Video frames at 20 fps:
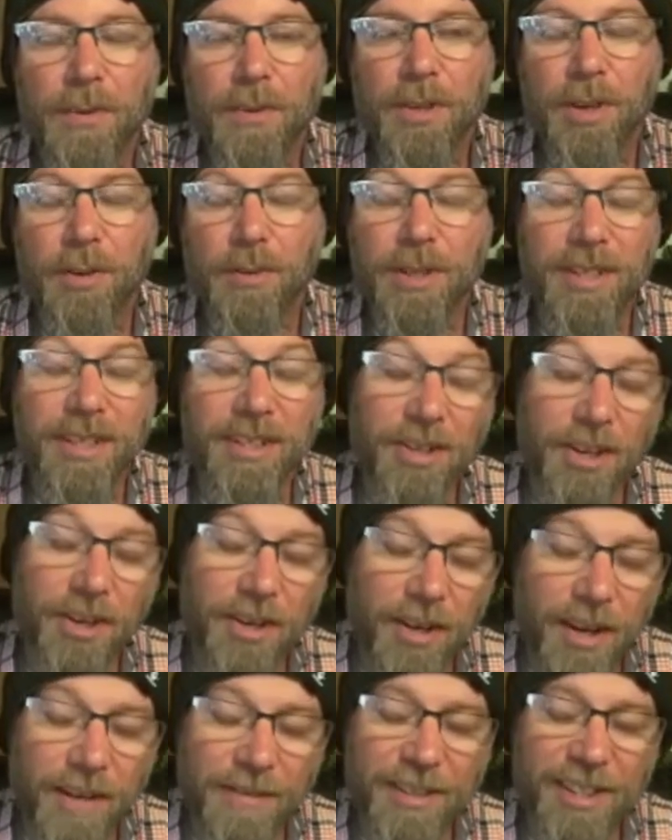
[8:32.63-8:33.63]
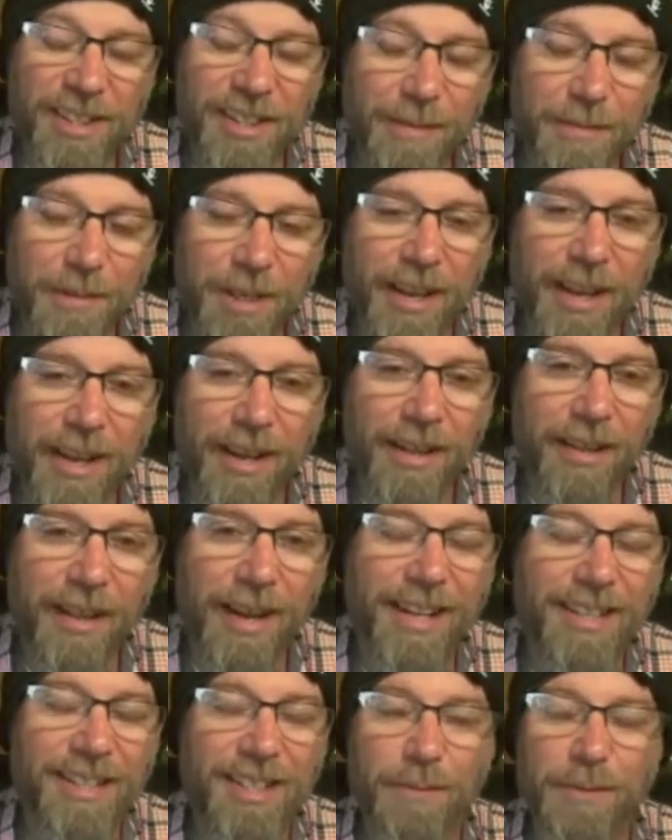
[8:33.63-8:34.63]
you know, we, it started off as an empty hand
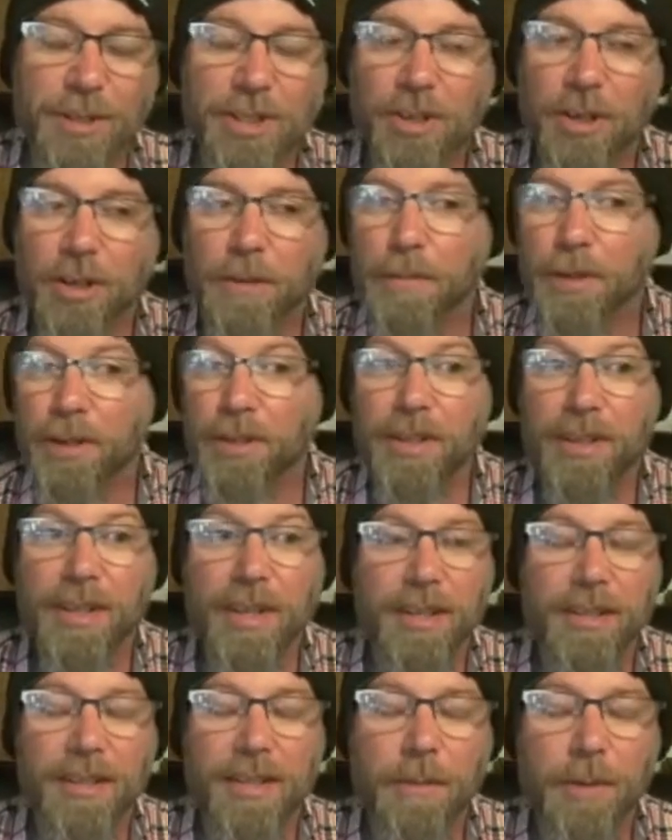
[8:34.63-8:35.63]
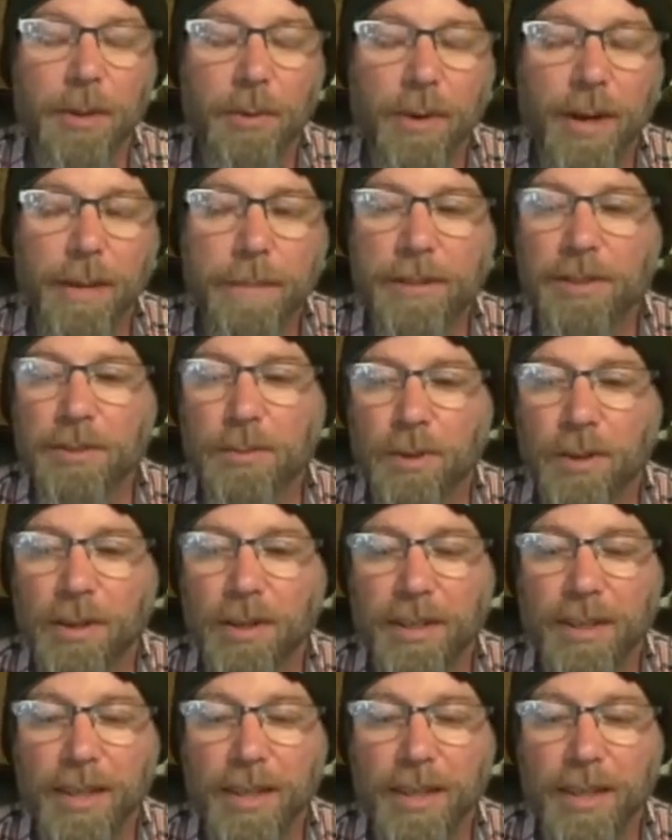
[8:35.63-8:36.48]
class. Then we started building in some of the weapons work.